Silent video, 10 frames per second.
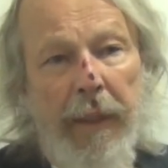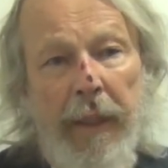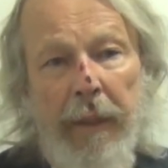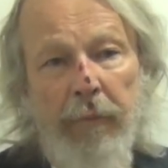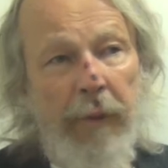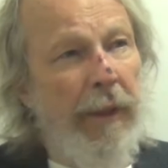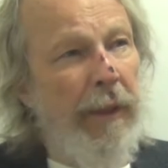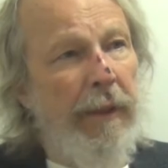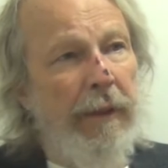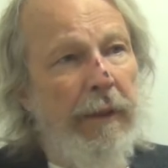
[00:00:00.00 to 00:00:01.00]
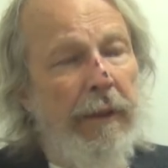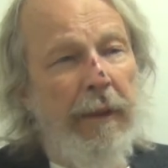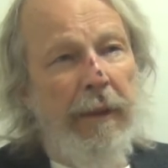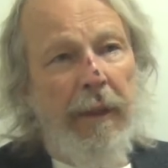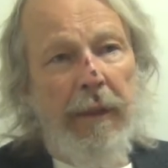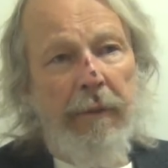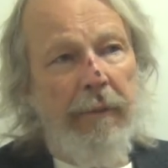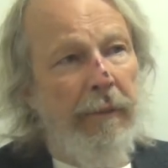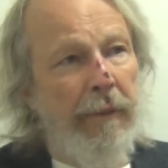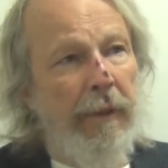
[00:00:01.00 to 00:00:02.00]
and really, you
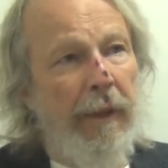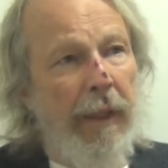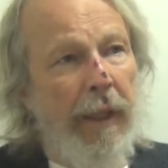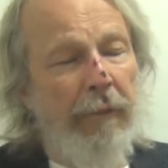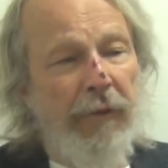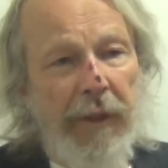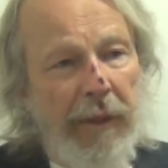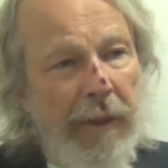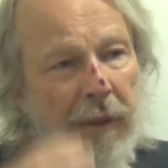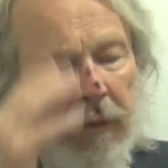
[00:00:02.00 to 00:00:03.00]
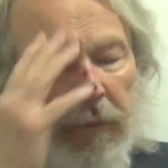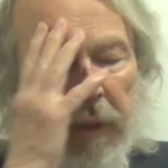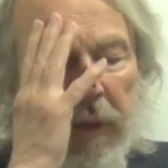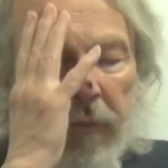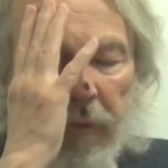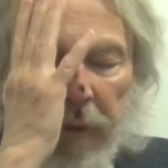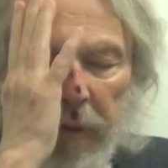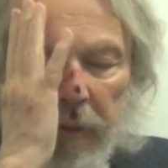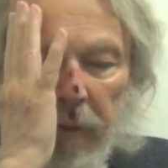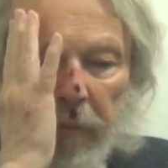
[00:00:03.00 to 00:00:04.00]
know, I was thinking on the way over
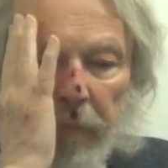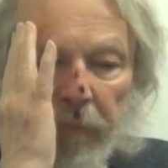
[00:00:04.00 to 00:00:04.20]
here,